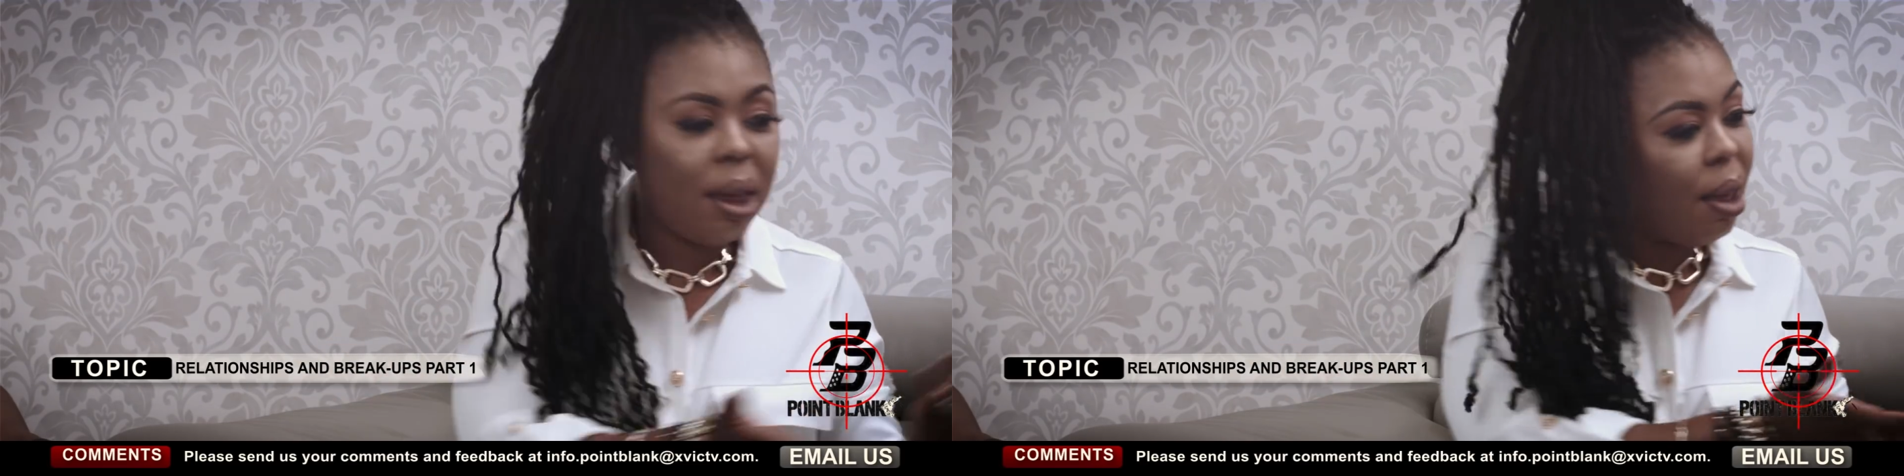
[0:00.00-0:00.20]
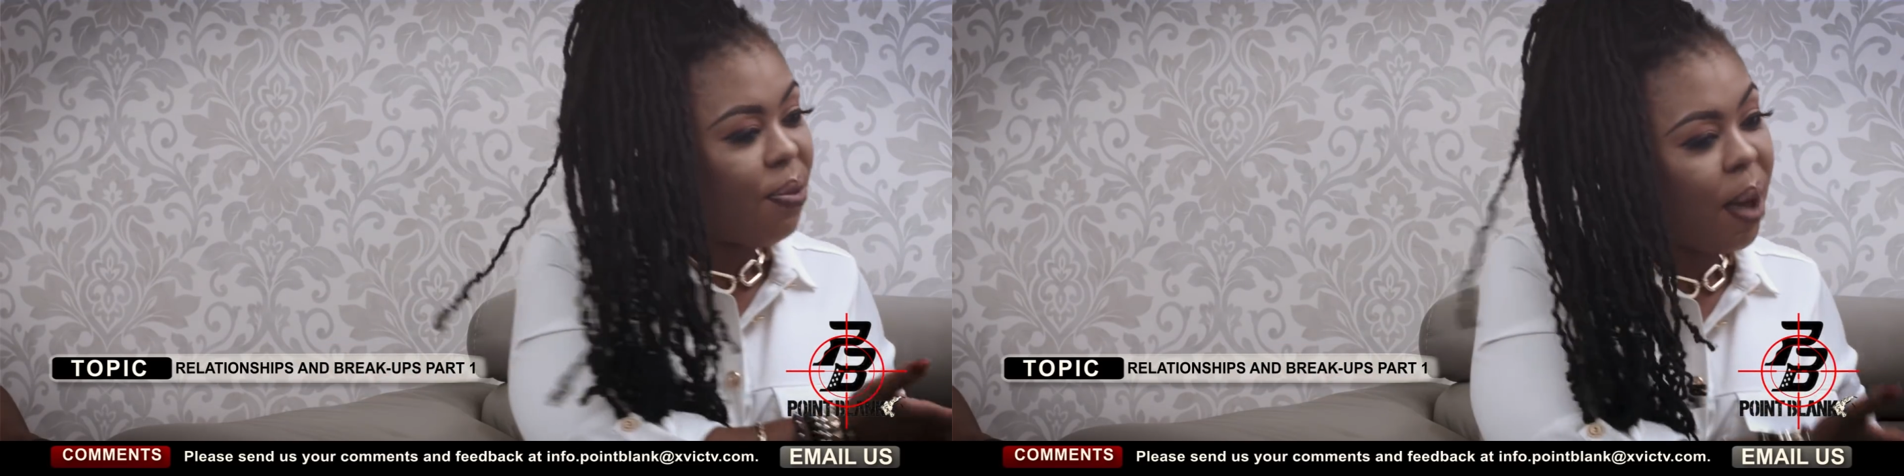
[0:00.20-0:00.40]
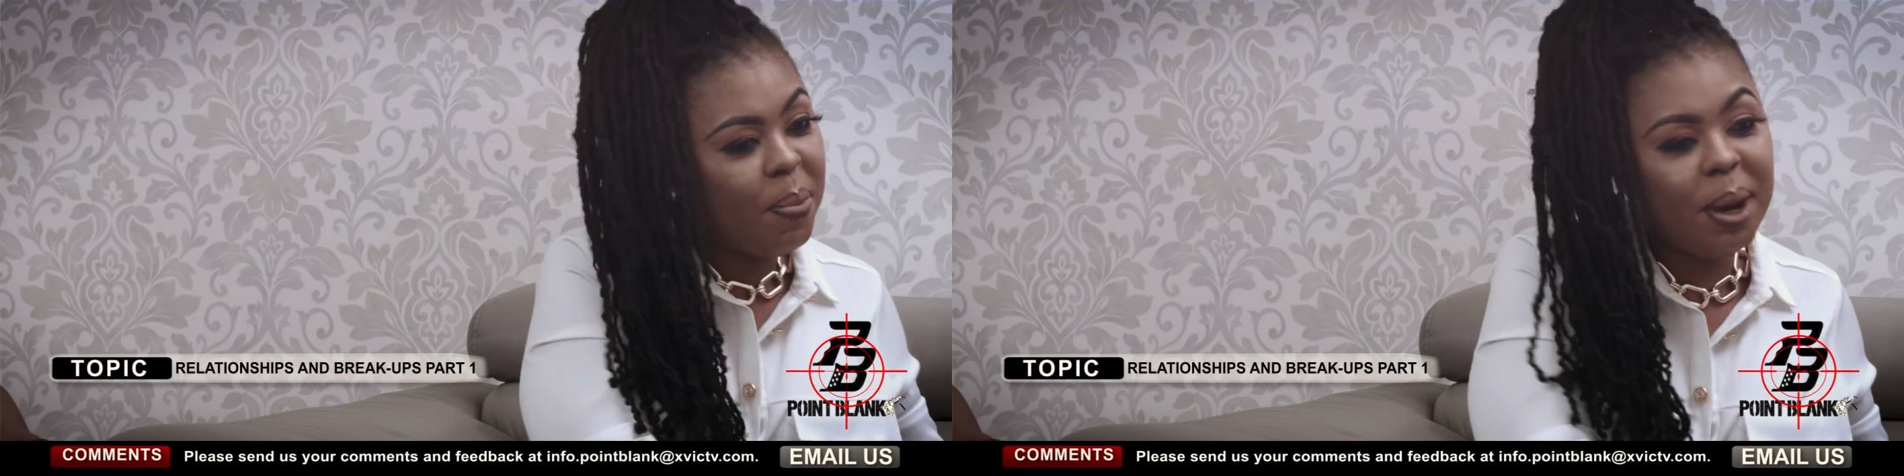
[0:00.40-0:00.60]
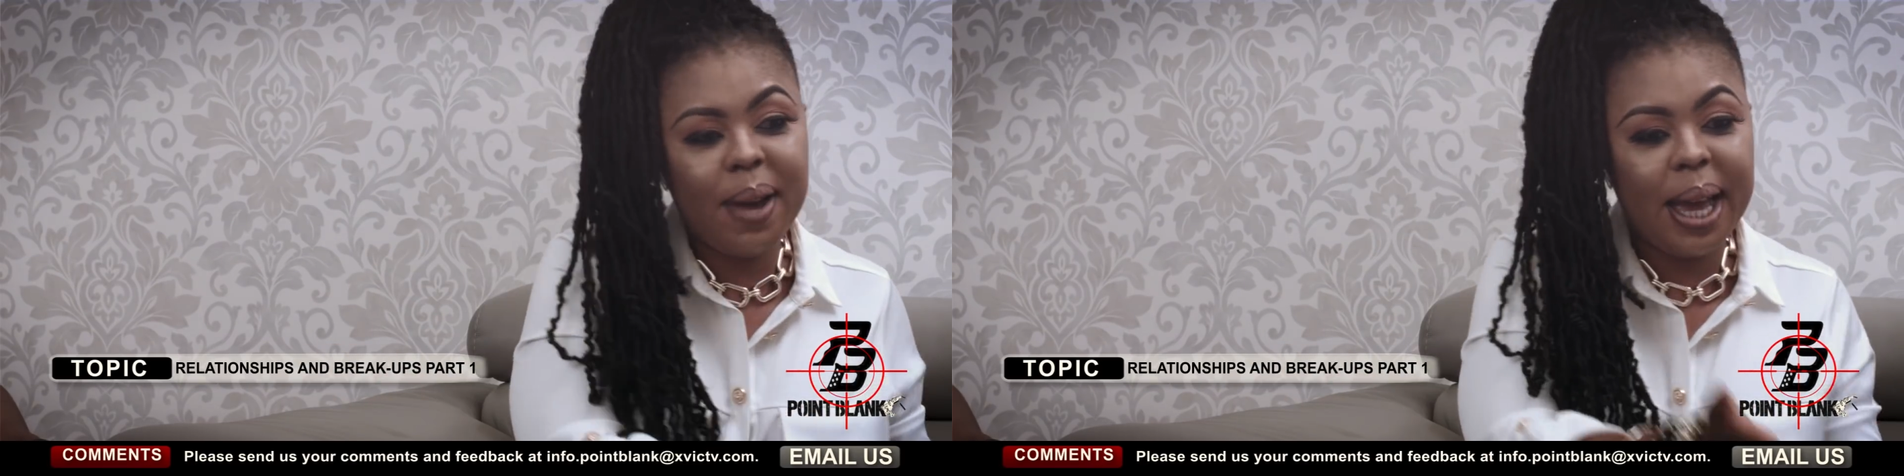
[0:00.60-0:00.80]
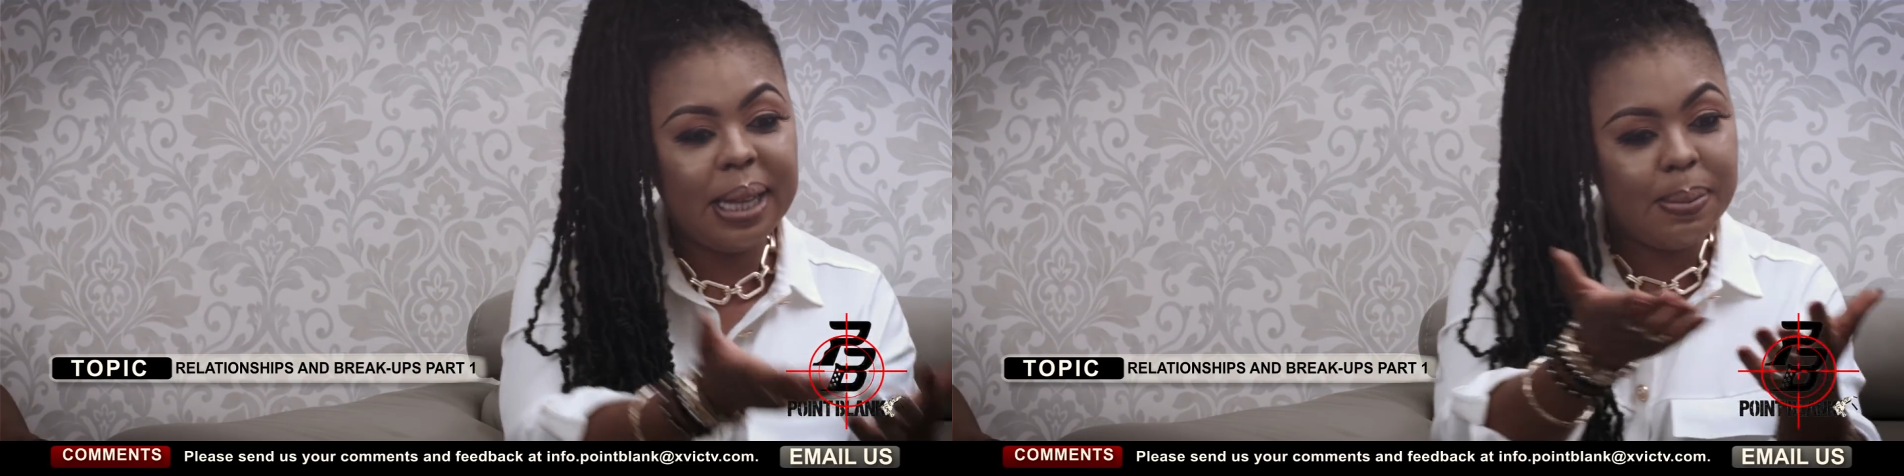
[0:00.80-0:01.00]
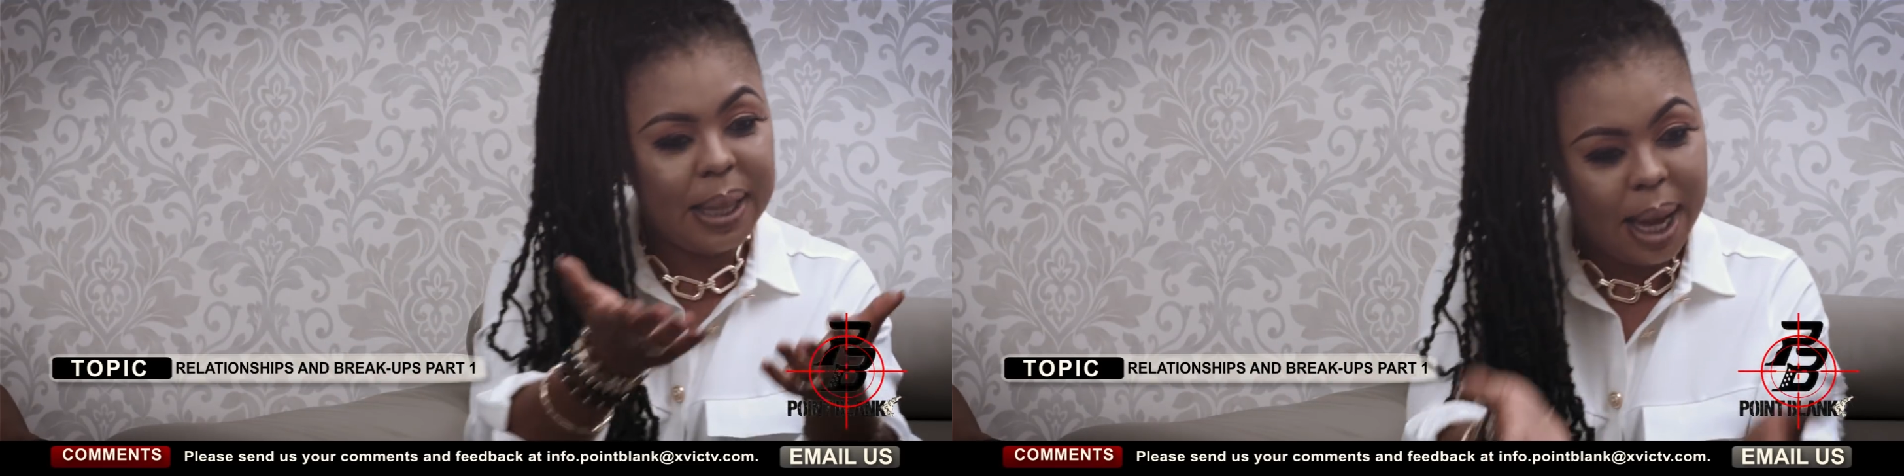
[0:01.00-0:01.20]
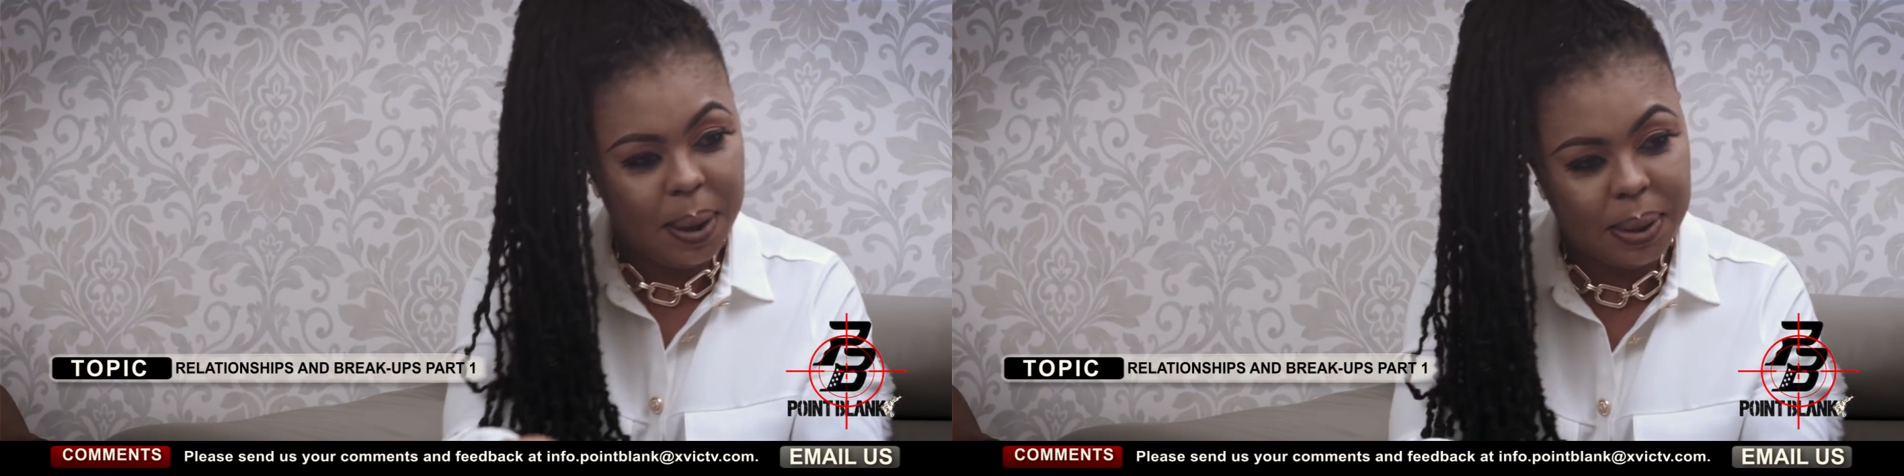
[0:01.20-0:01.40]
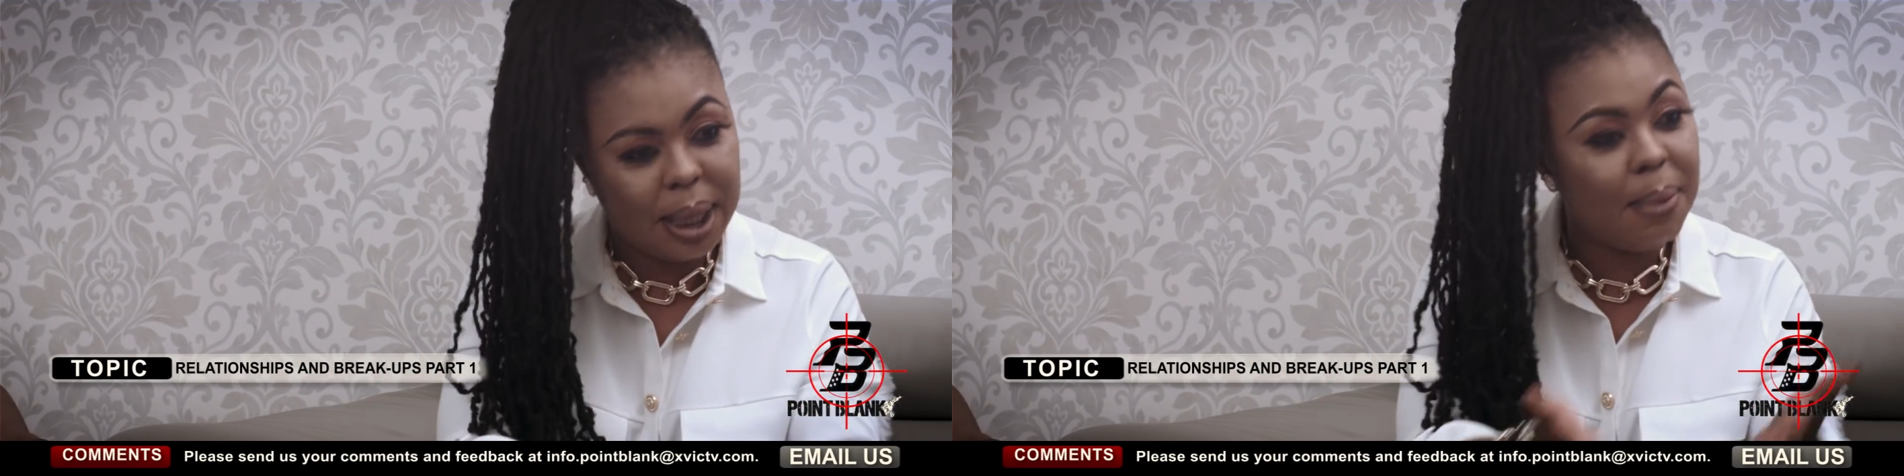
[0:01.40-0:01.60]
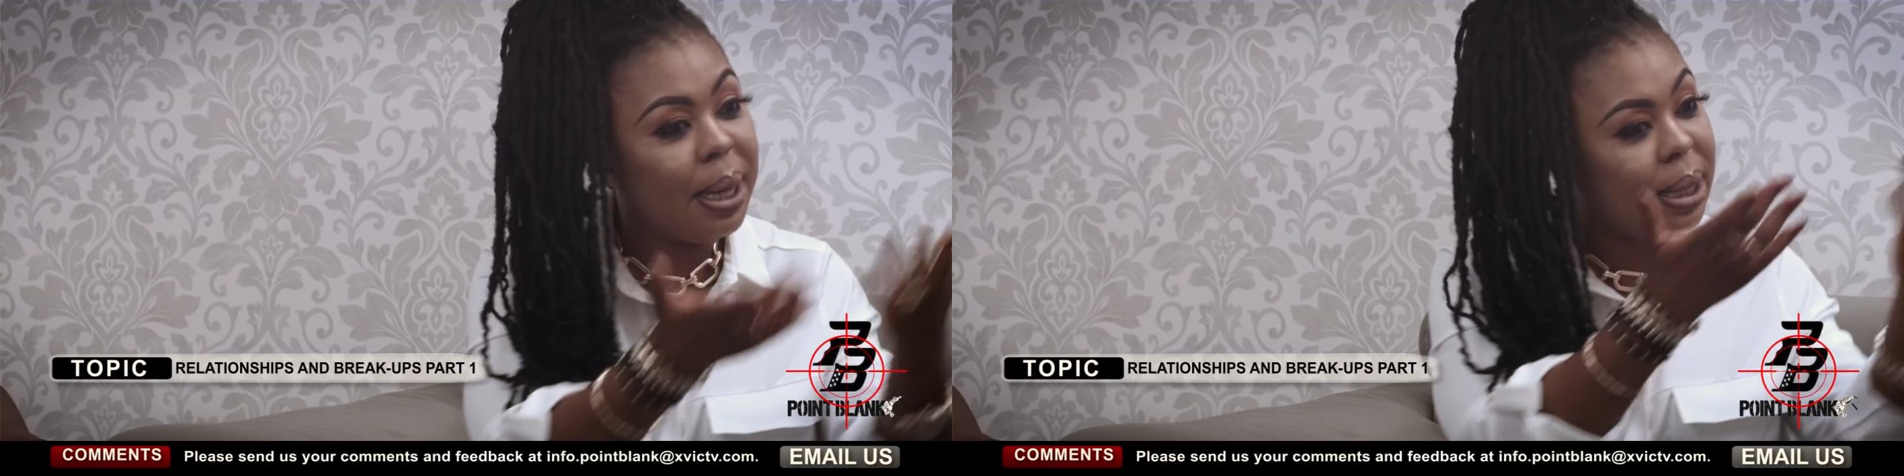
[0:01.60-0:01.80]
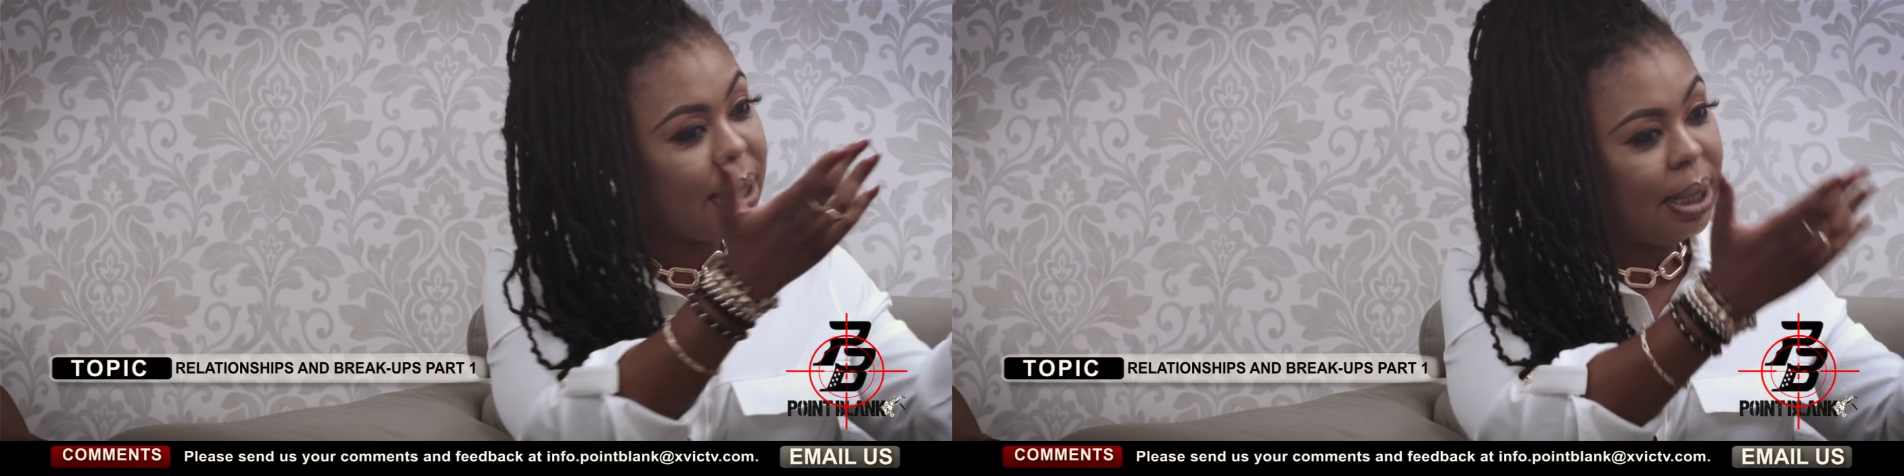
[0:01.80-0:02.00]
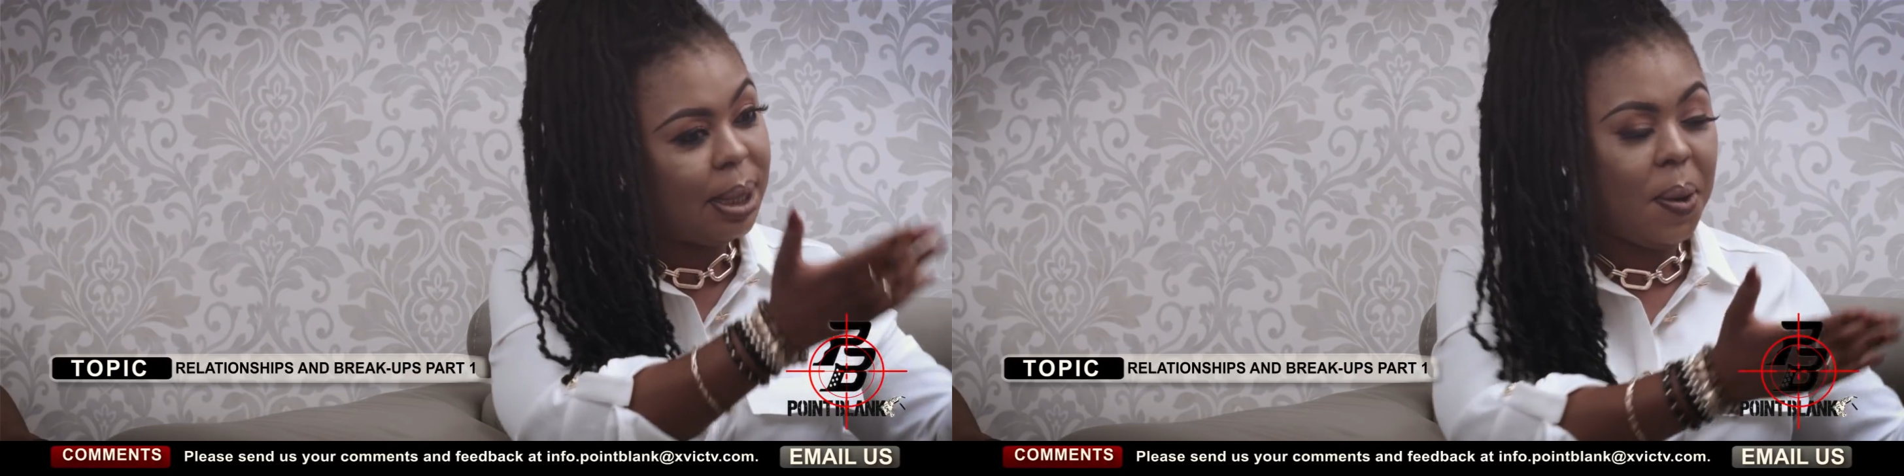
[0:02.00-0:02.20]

if I bring my husband out, they must see, say,